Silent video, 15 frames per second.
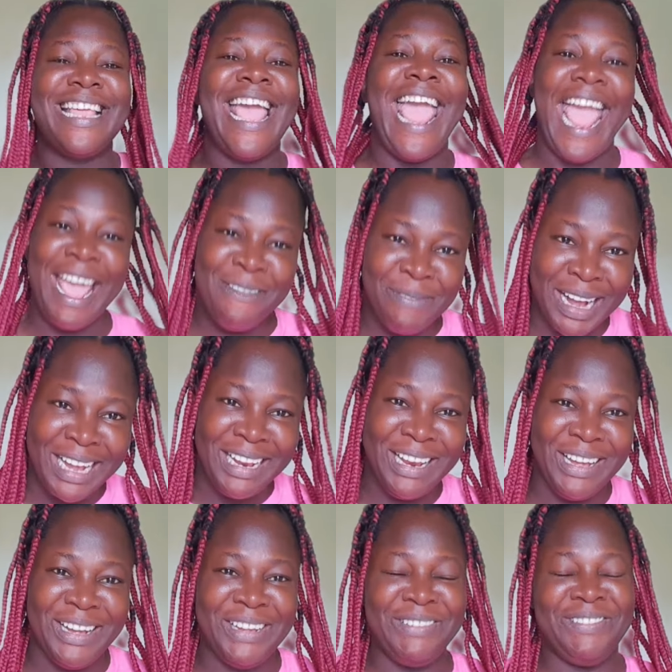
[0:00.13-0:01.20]
Hey my
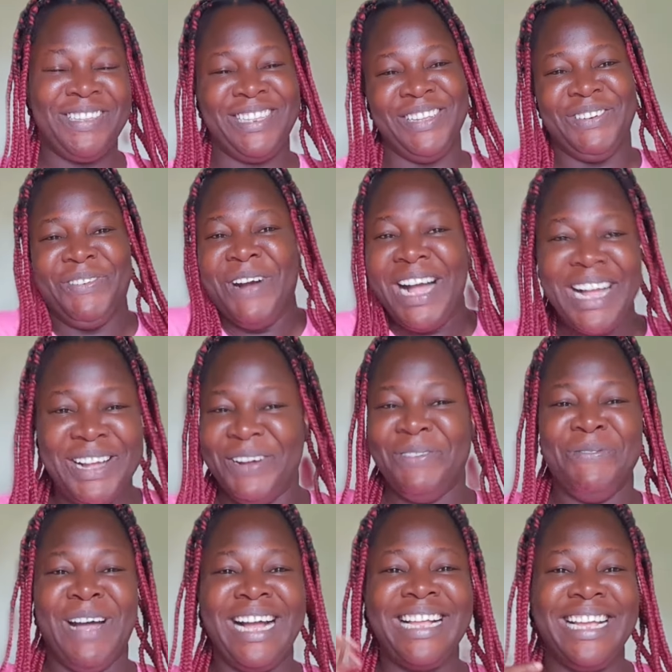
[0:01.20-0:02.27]
loves, you're
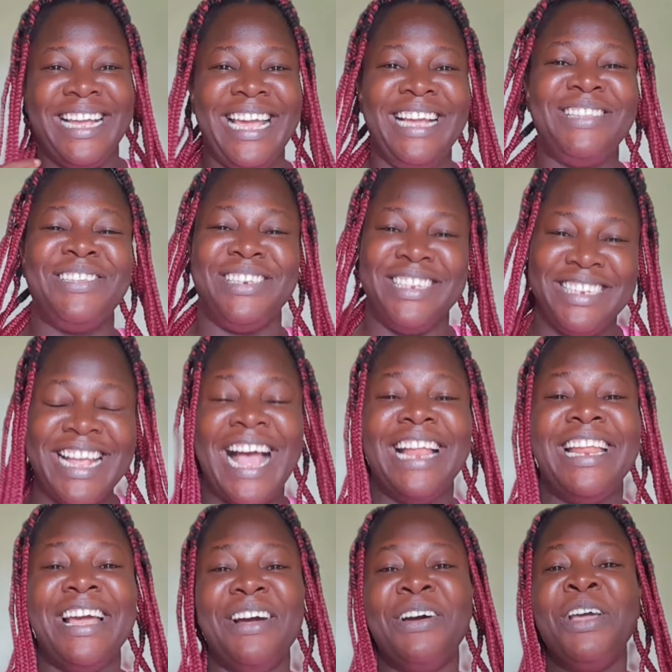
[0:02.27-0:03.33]
welcome back again to the
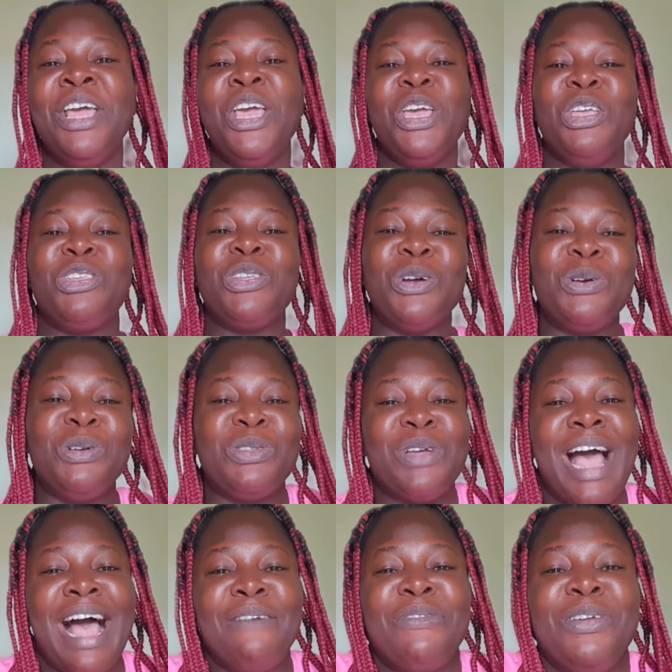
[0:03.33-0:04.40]
channel. It's so good to
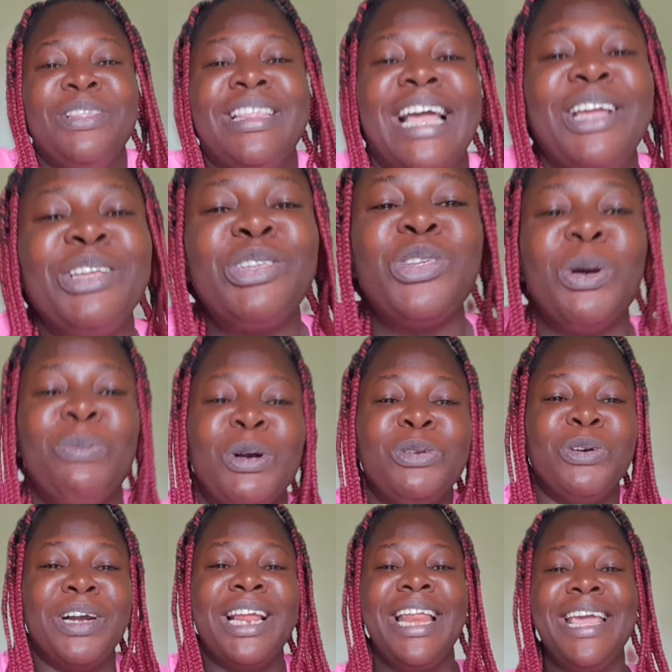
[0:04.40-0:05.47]
have you. Thank you so much
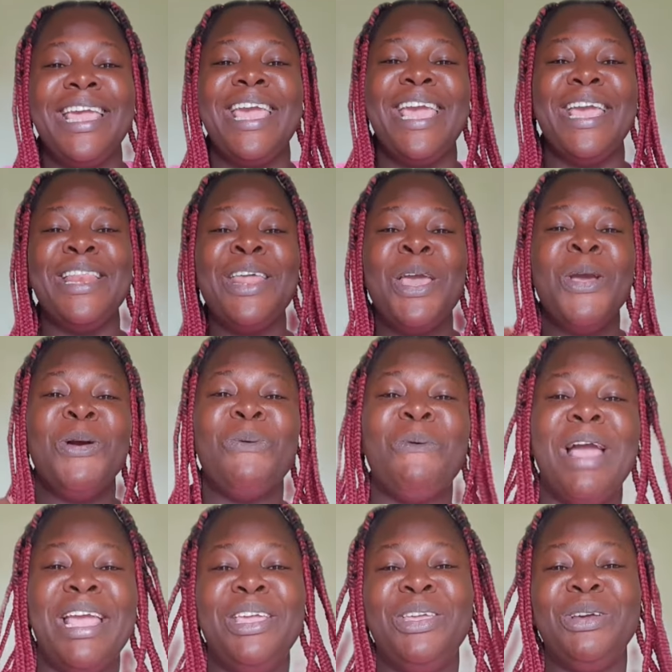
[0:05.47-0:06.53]
for clicking.
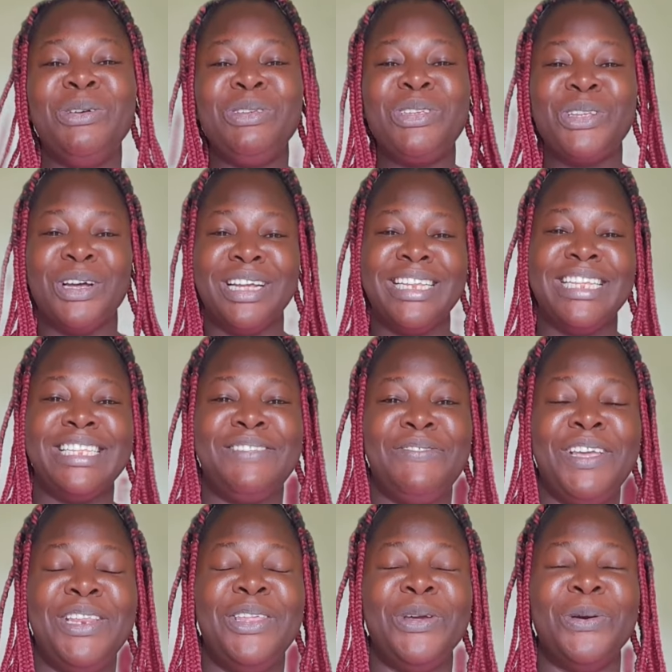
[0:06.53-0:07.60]
When you saw this
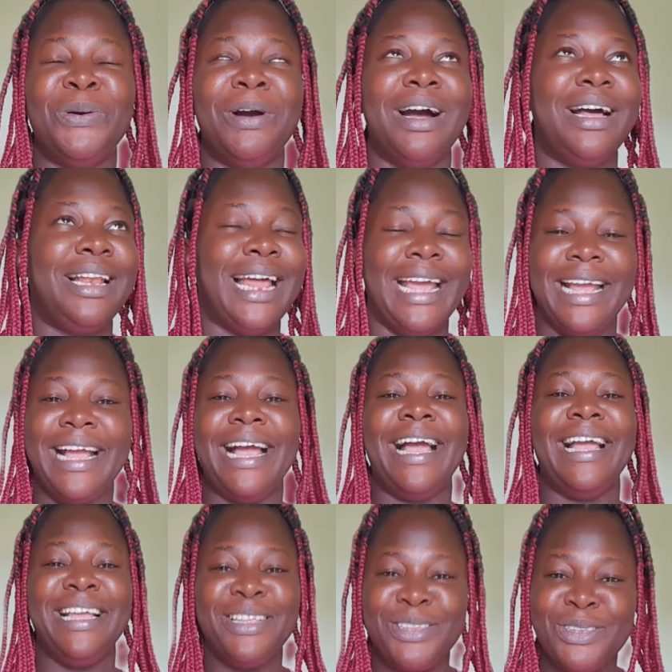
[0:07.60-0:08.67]
video, like,
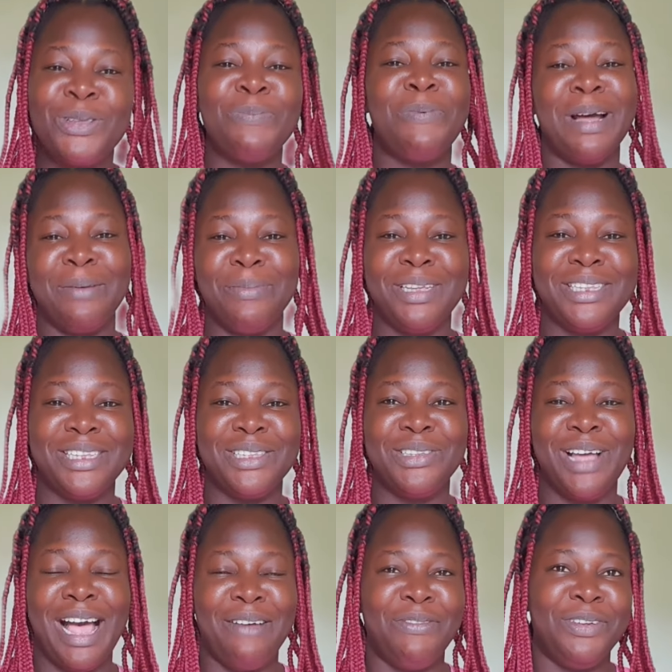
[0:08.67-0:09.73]
it's super amazing to
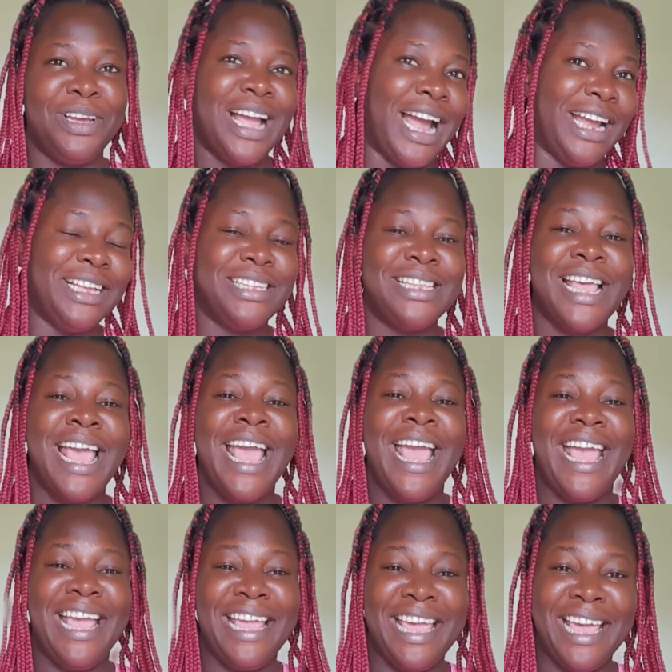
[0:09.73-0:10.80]
have you guys
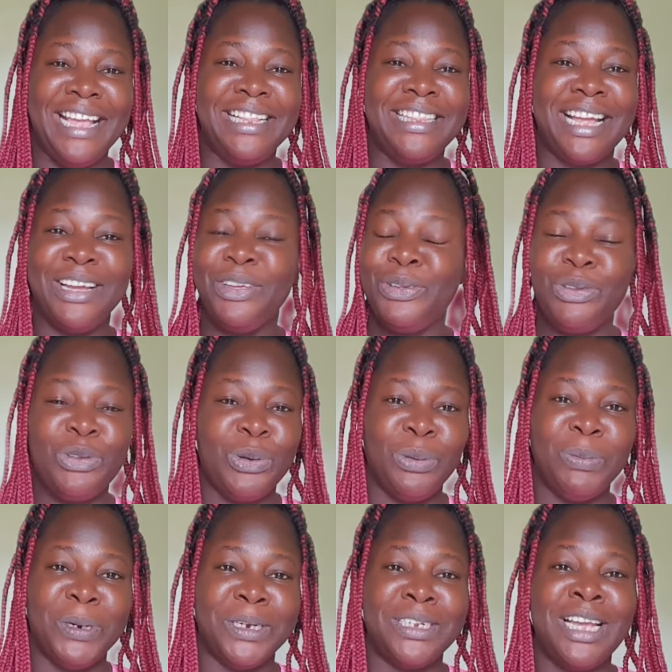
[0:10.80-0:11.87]
again. Thank you so
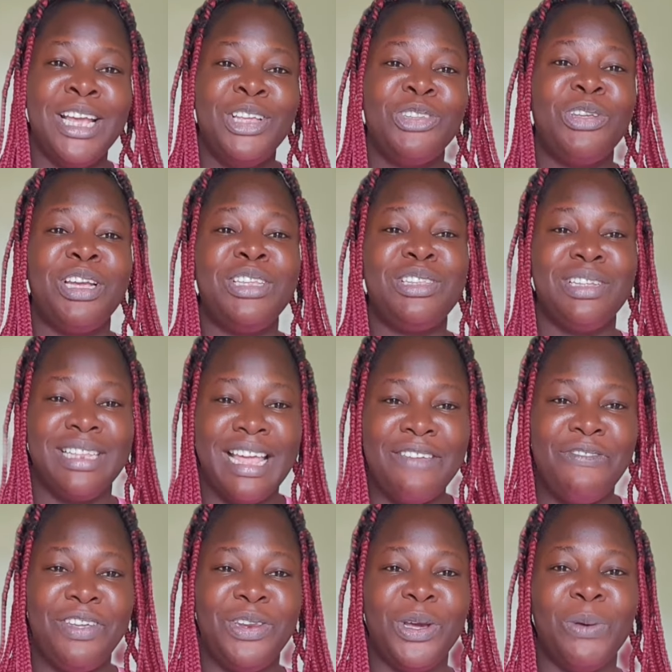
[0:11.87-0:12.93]
much. So in
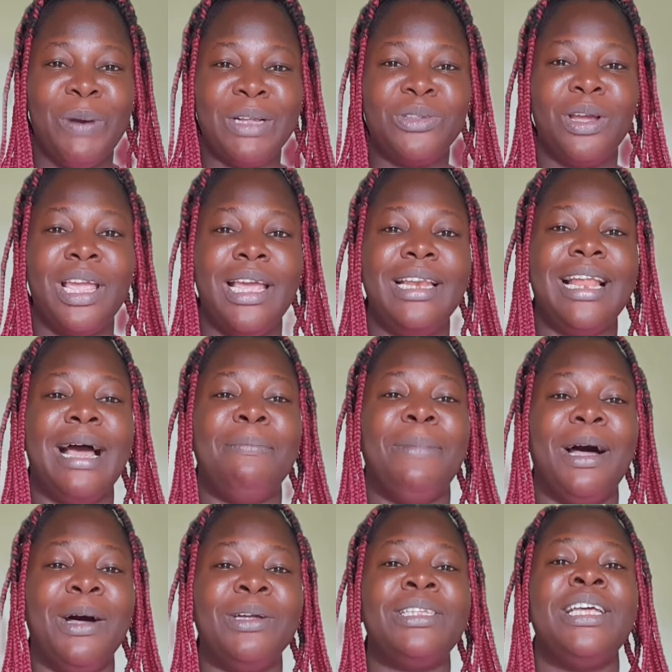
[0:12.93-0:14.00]
today's video, we're talking
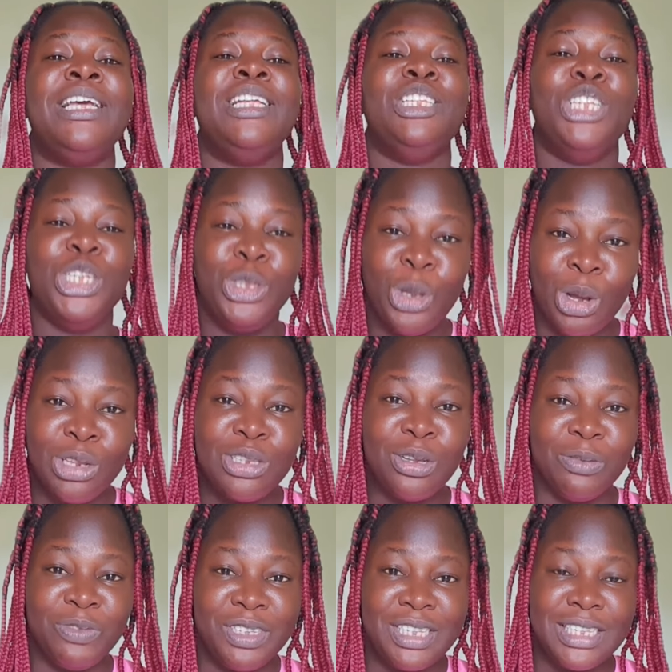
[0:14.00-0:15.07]
about the don'ts
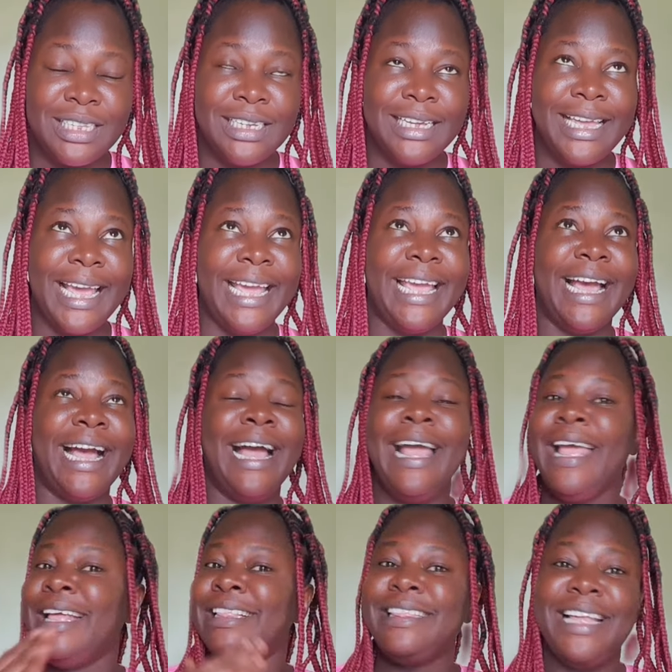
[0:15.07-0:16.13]
of visiting Kenya,
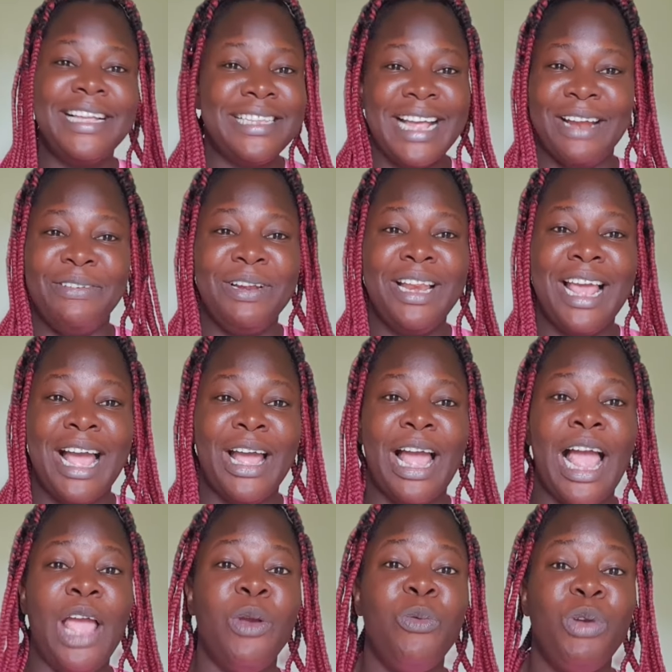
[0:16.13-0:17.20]
things I
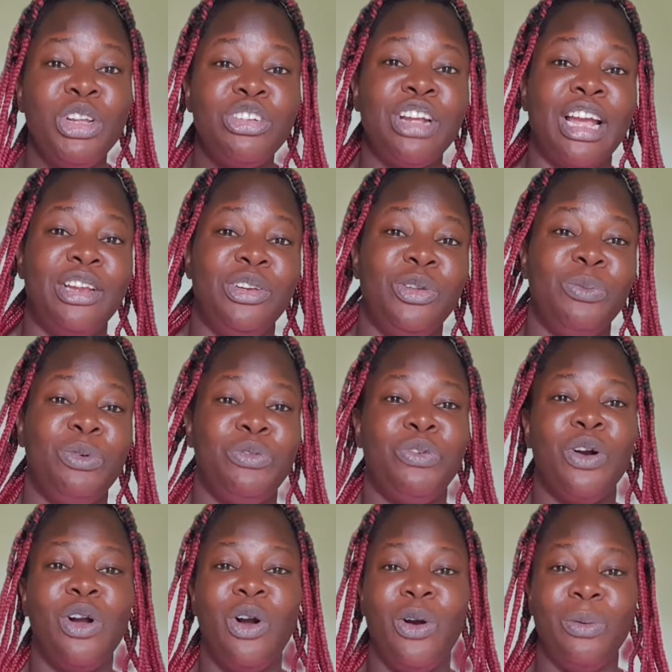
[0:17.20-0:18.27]
wish I knew
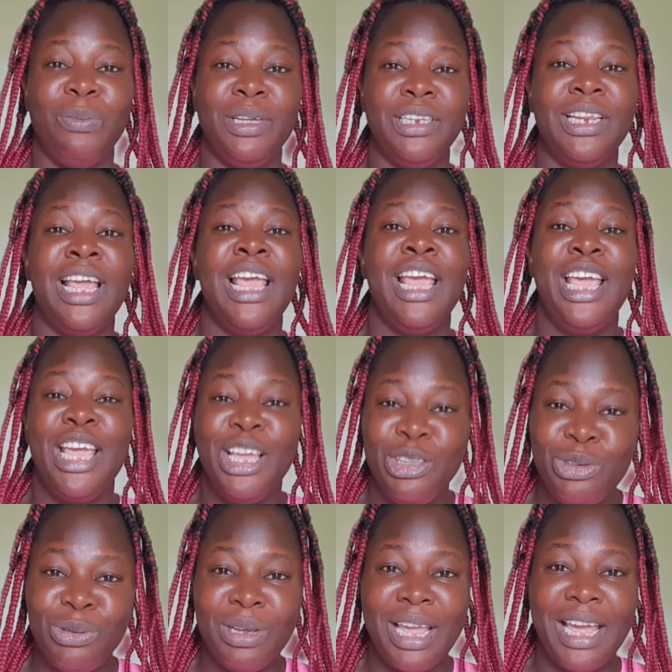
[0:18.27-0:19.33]
before coming
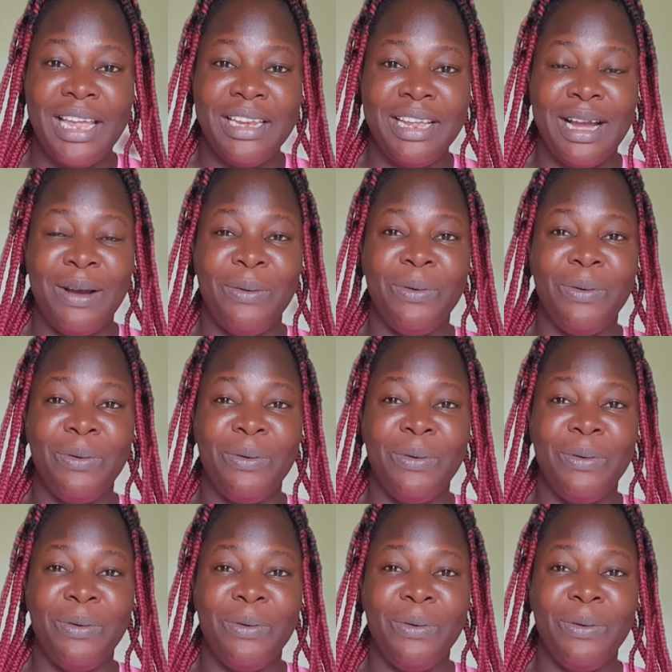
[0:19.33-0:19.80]
into Kenya.